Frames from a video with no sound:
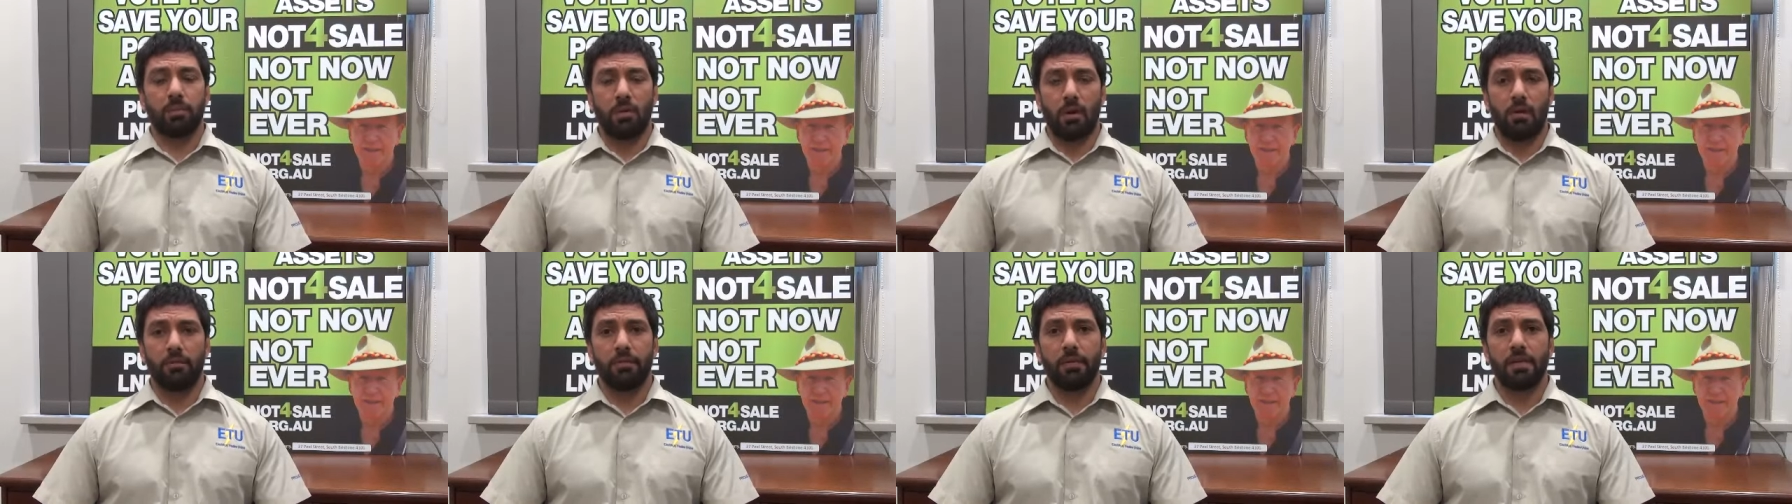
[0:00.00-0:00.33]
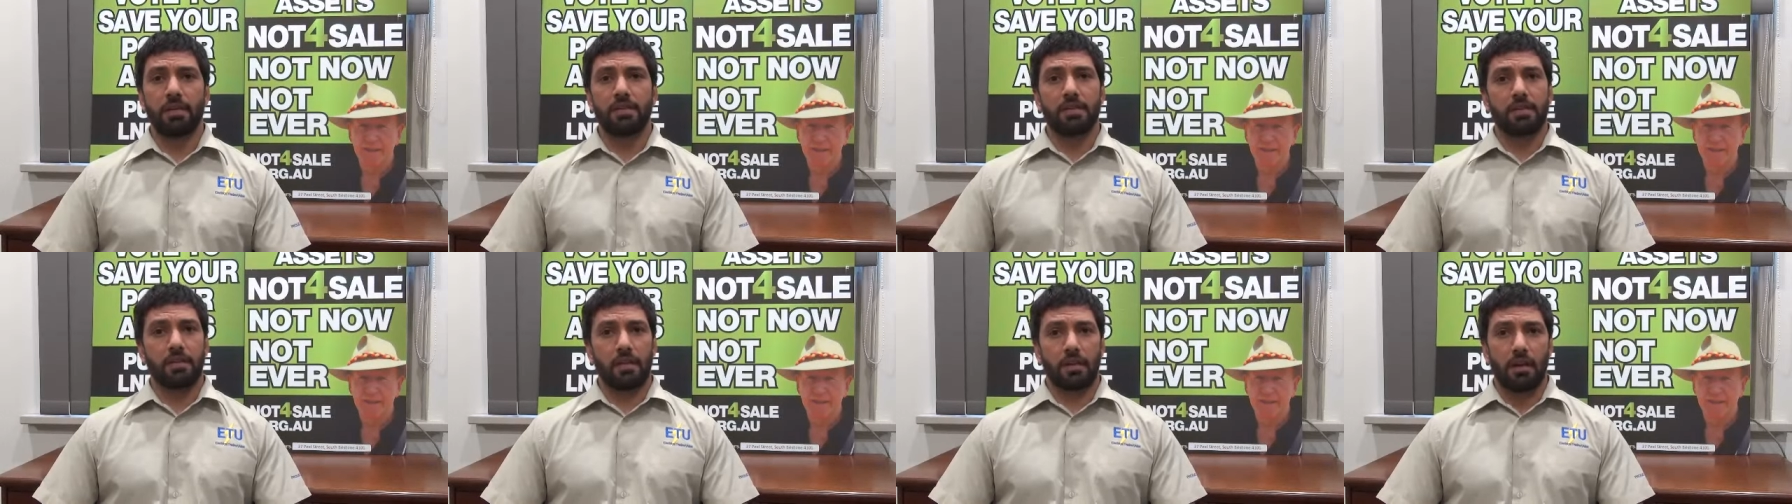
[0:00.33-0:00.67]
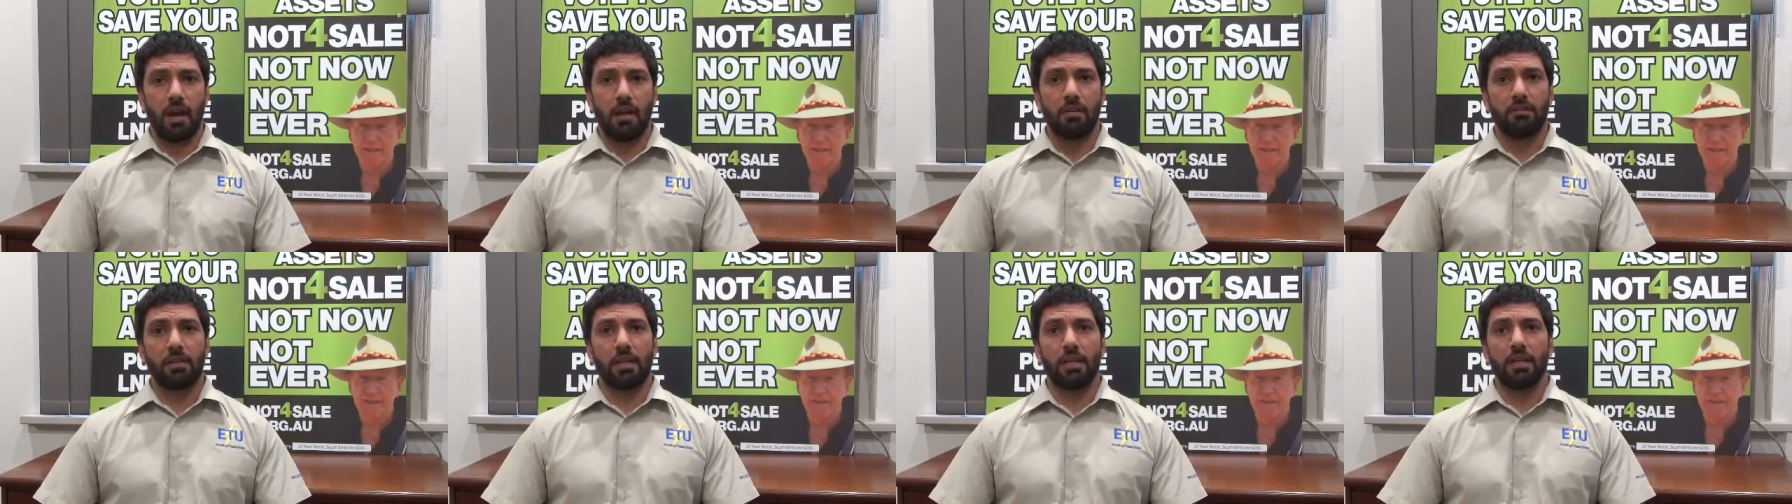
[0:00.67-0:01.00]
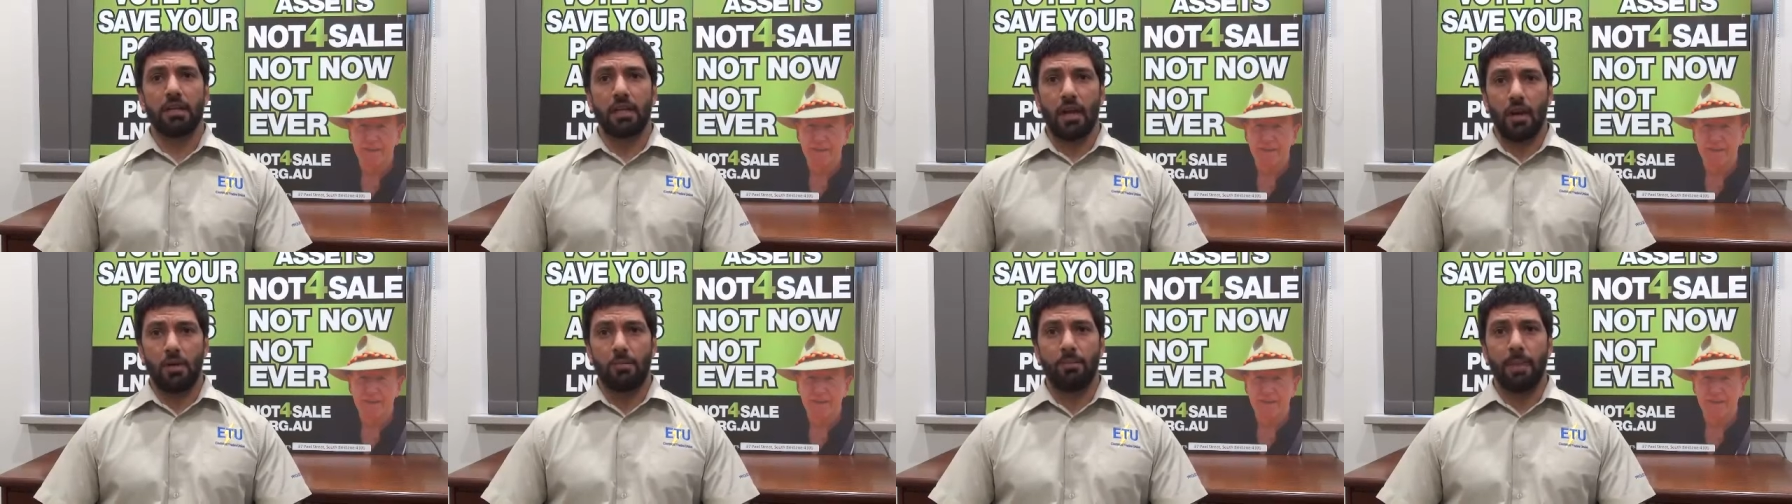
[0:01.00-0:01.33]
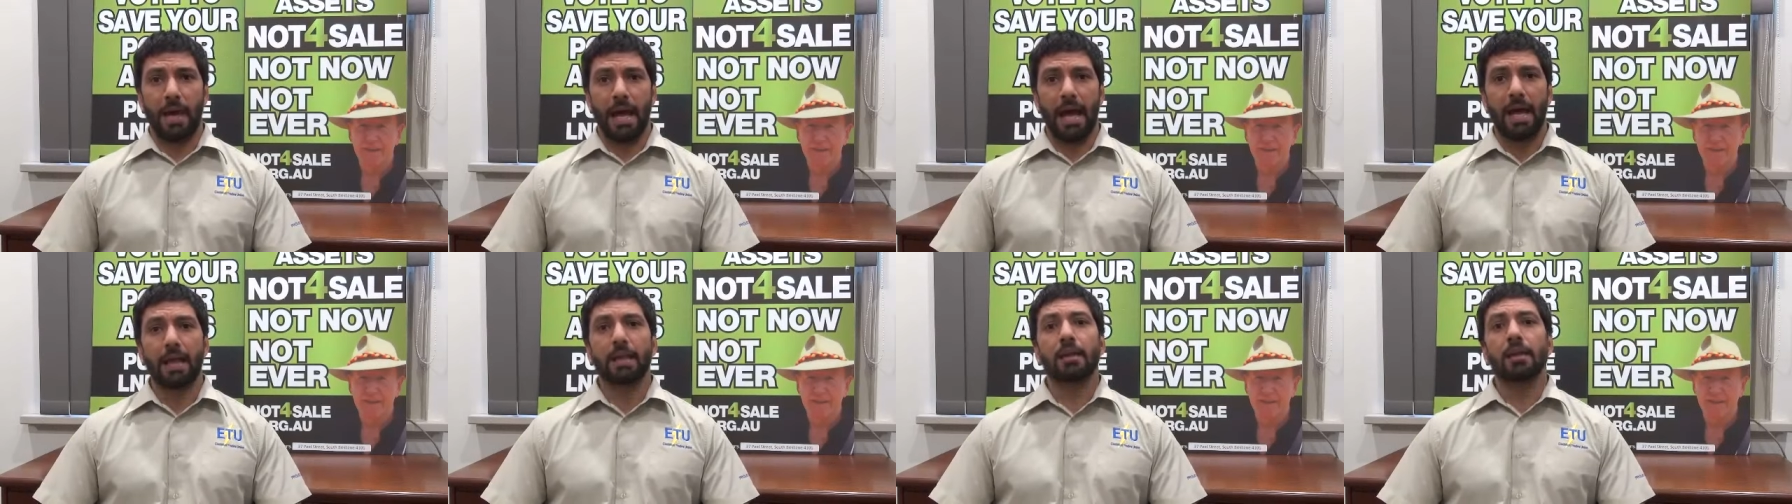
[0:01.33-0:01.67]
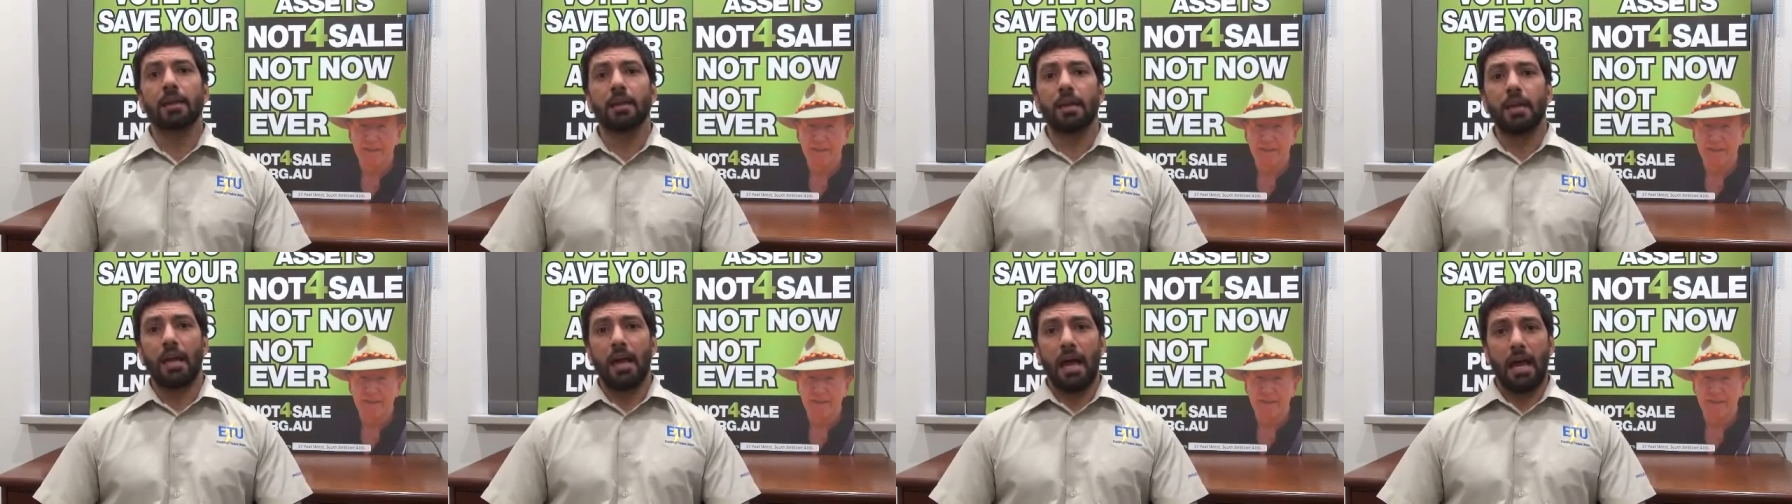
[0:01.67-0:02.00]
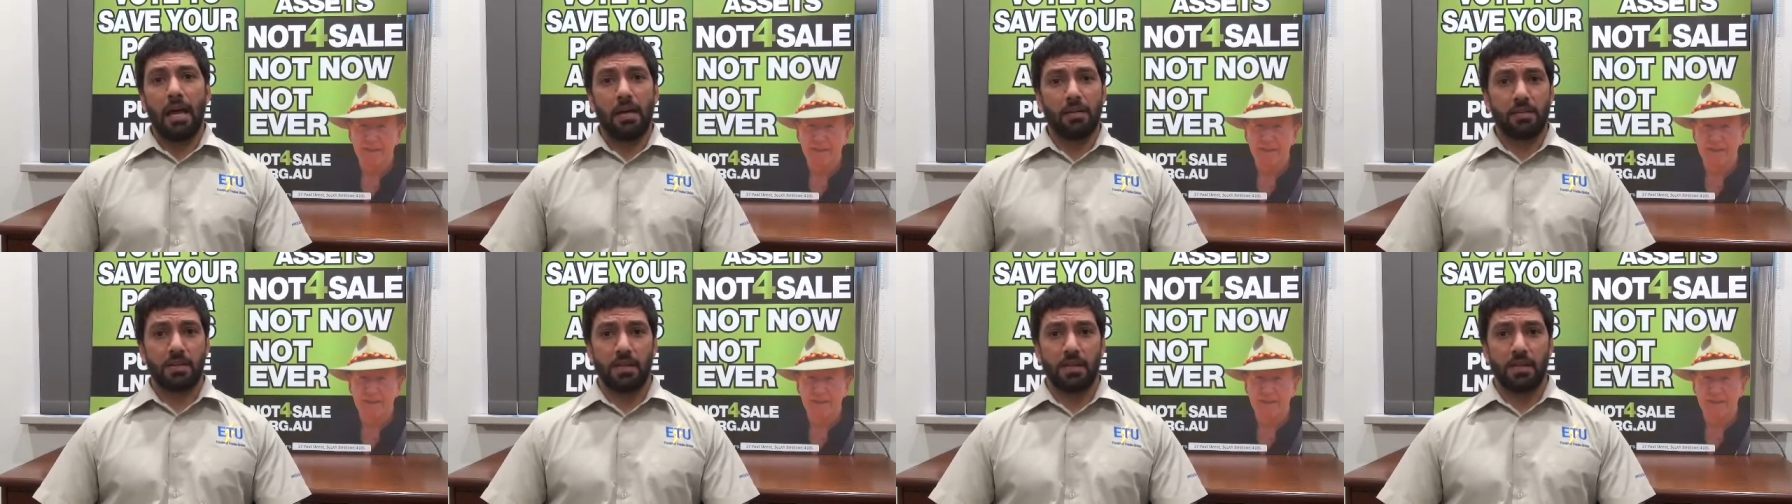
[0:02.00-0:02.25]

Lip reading: profits that currently go back